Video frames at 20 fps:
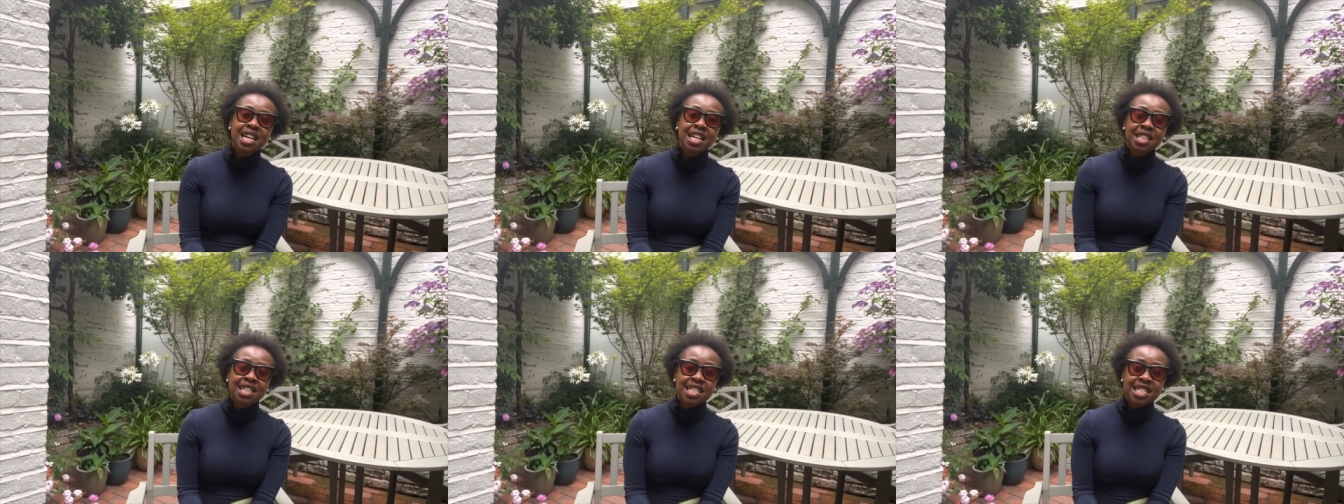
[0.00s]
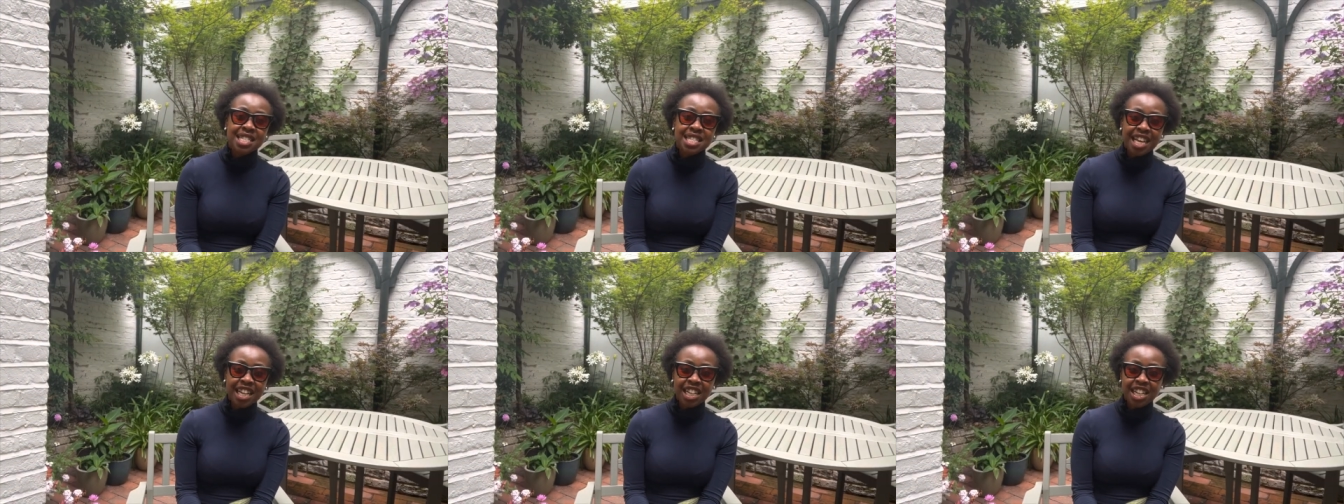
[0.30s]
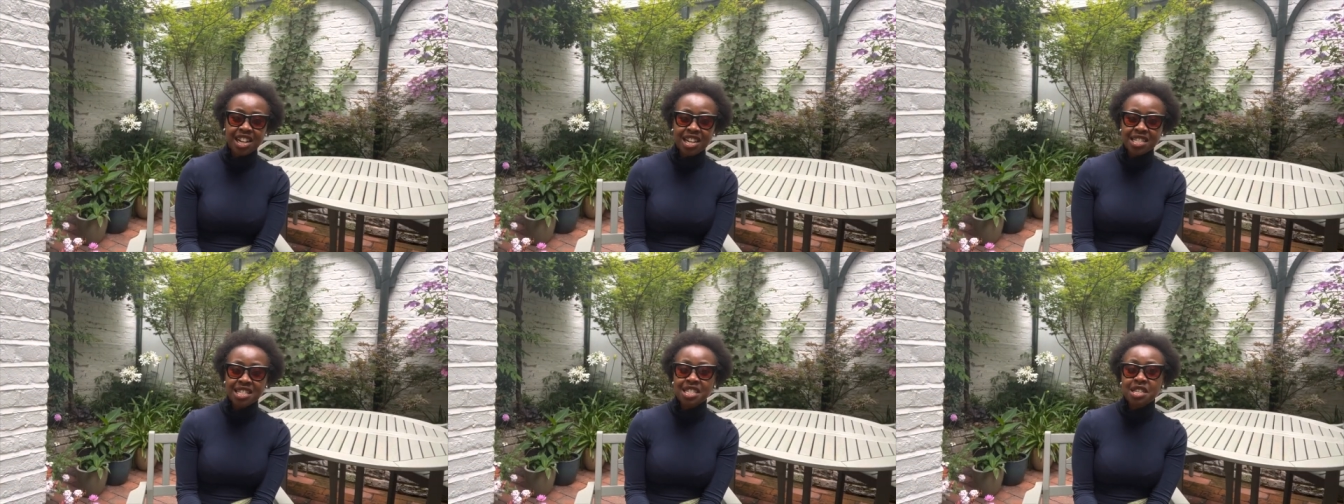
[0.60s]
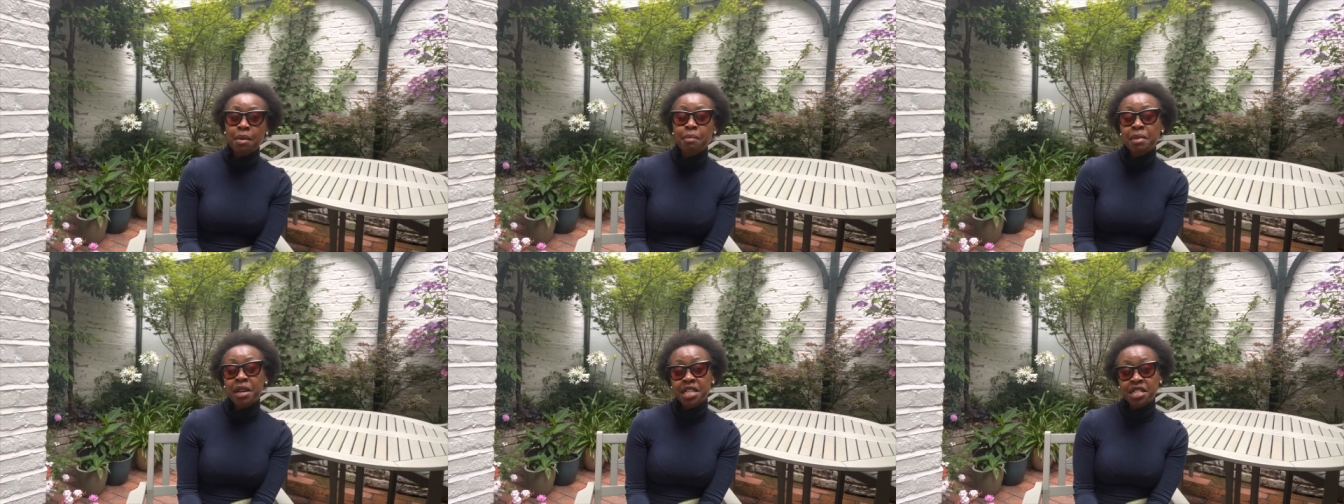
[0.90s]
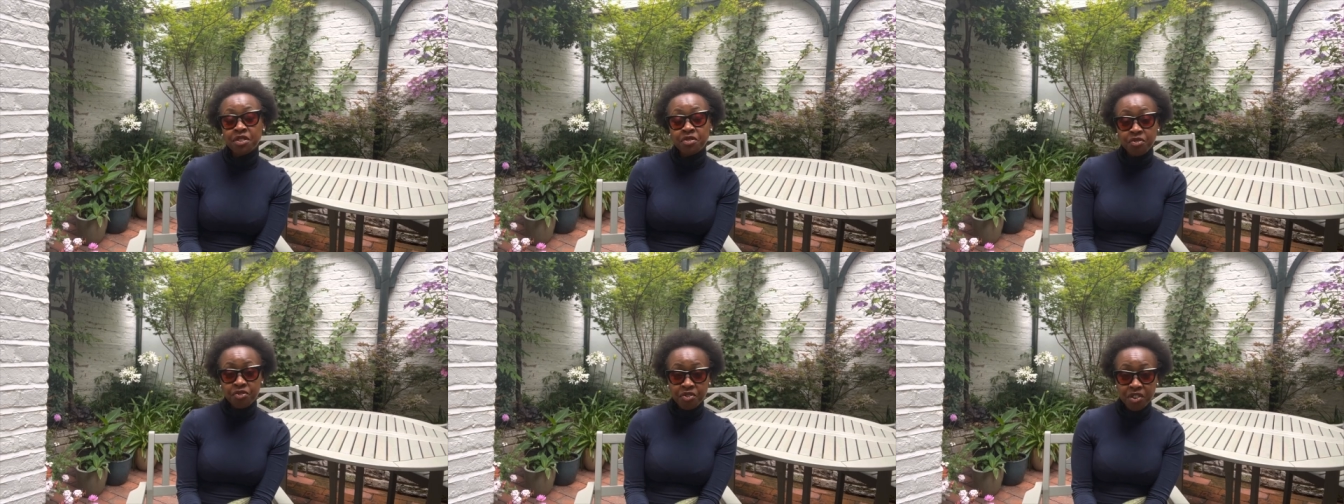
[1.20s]
The sunglasses are made
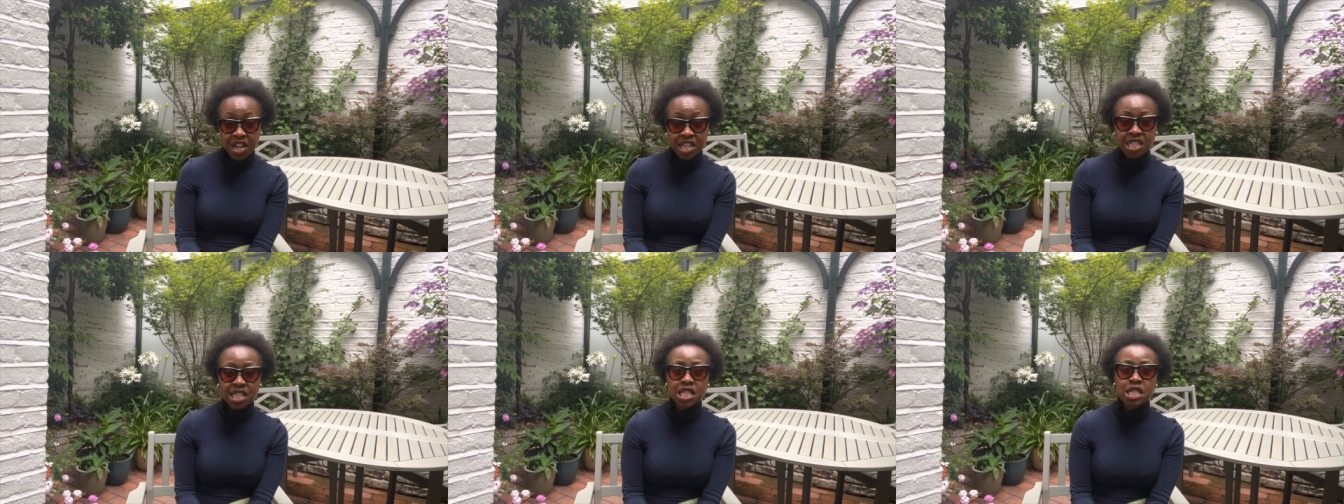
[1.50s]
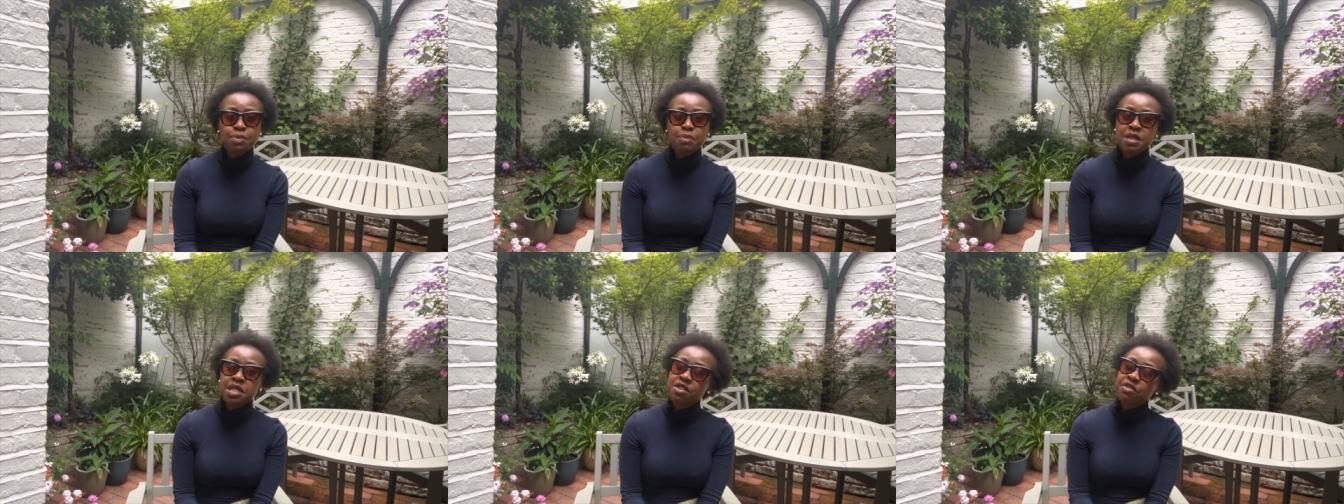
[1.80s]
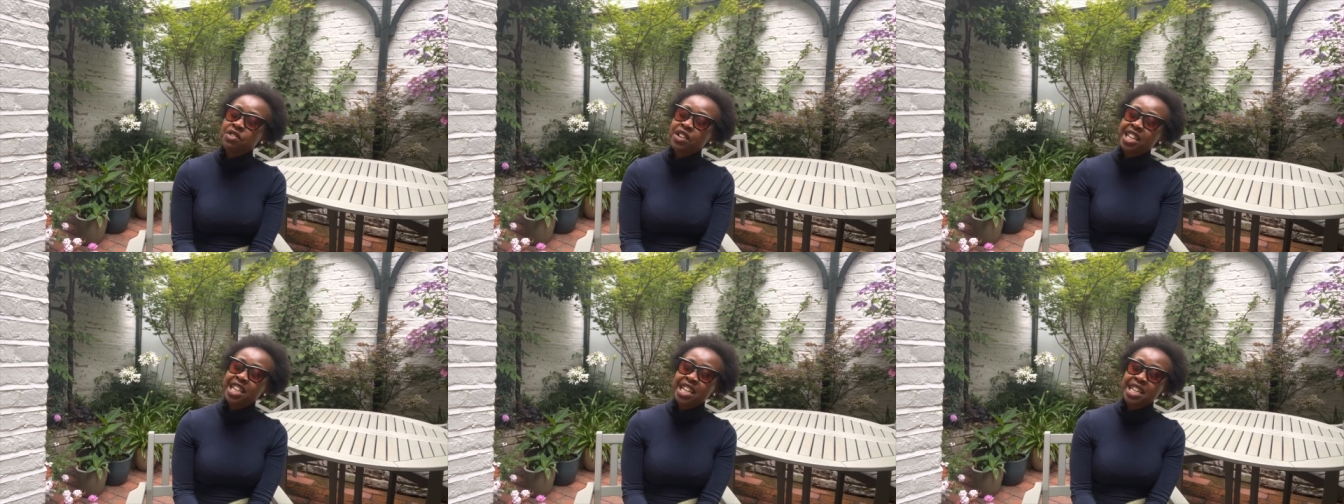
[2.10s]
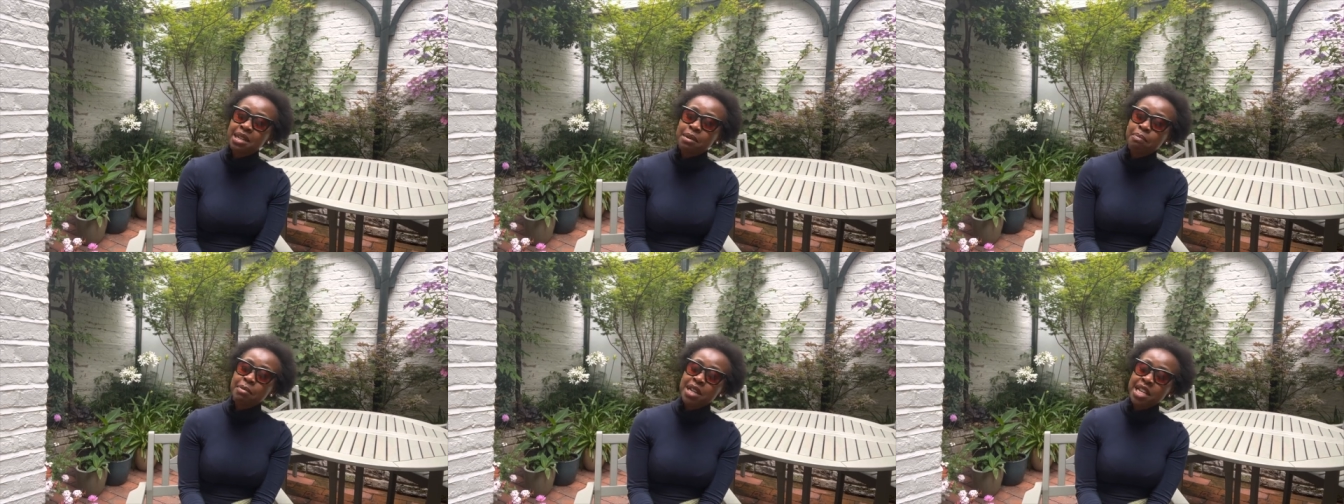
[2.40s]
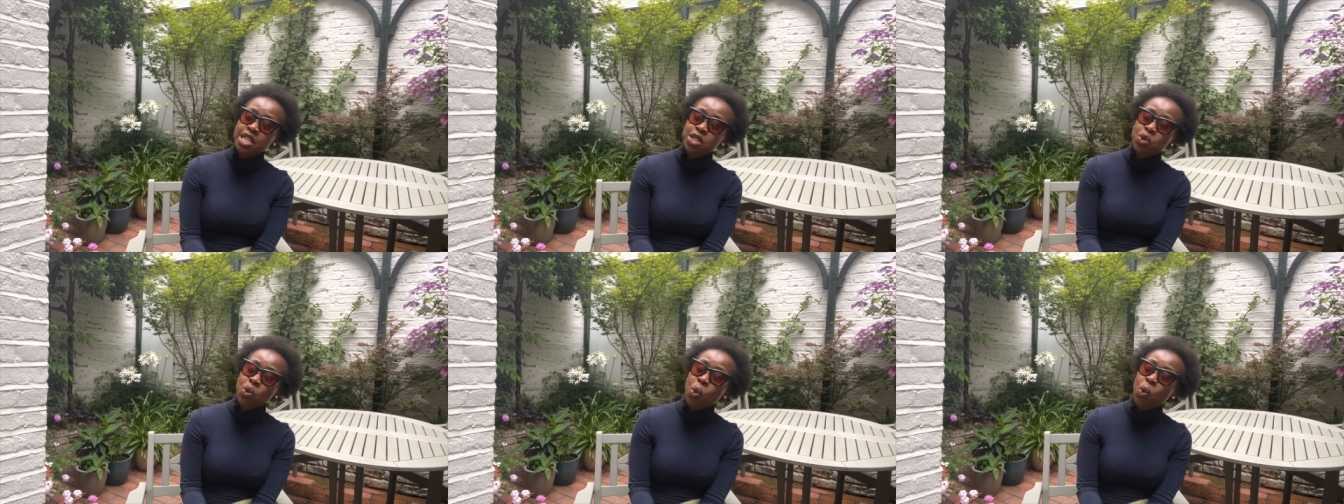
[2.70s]
in France and specifically in a
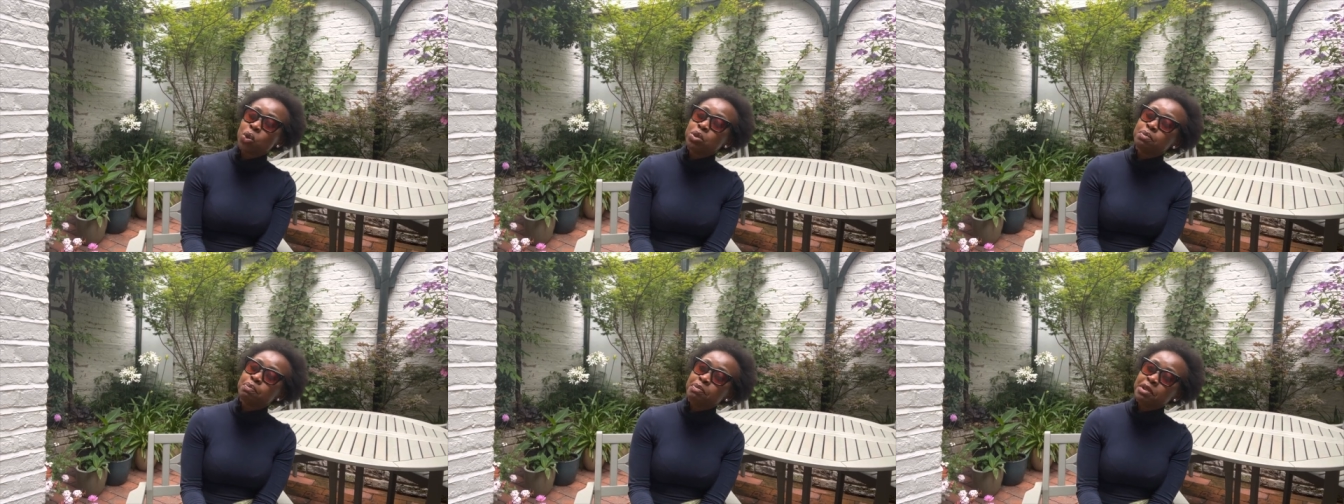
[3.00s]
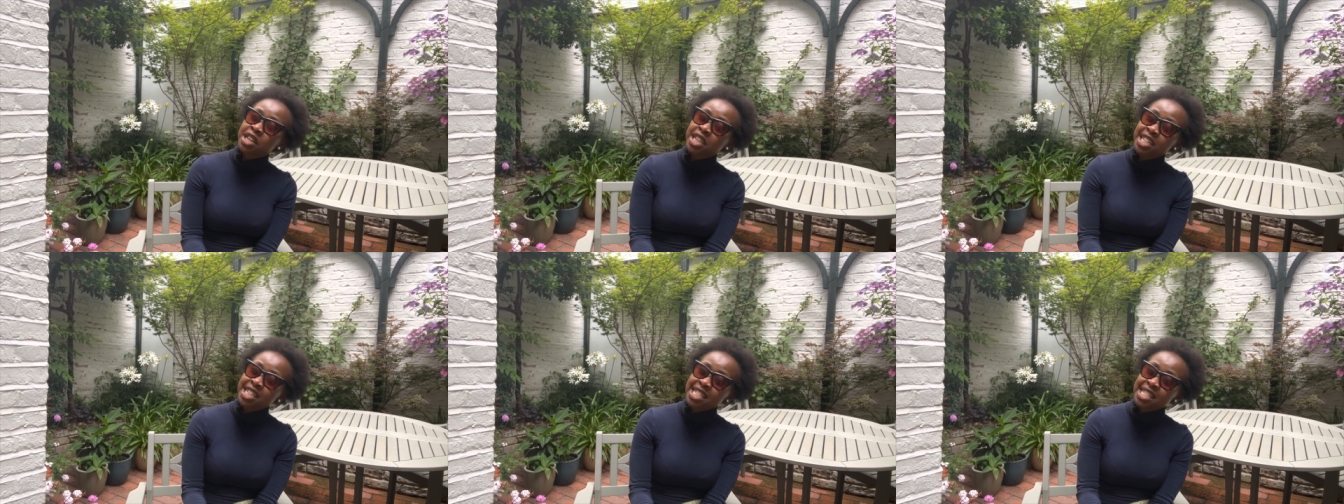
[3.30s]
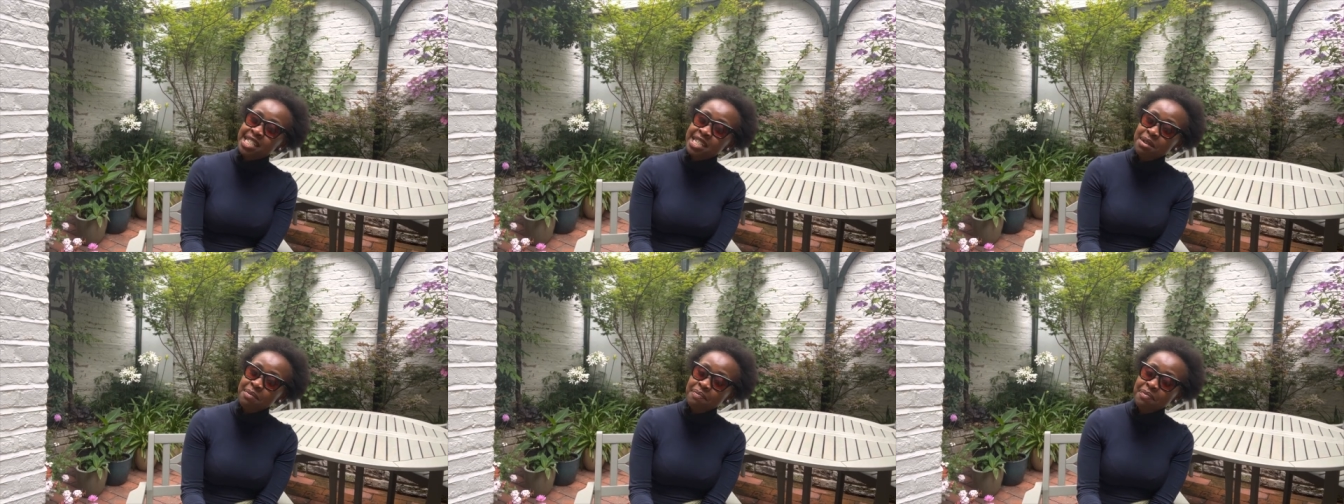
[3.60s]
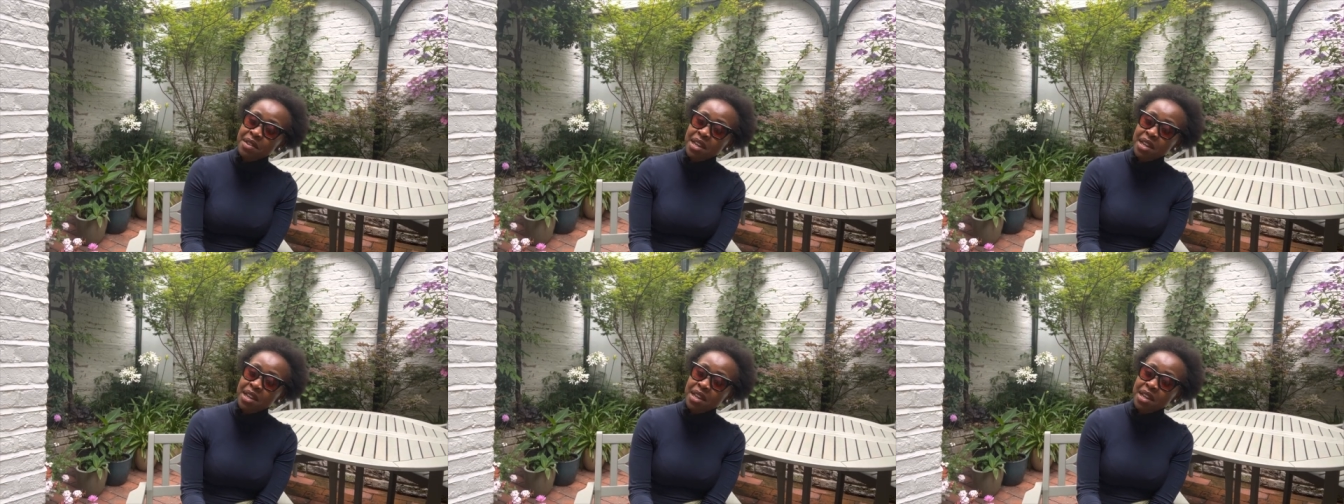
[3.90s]
place called Burgundy.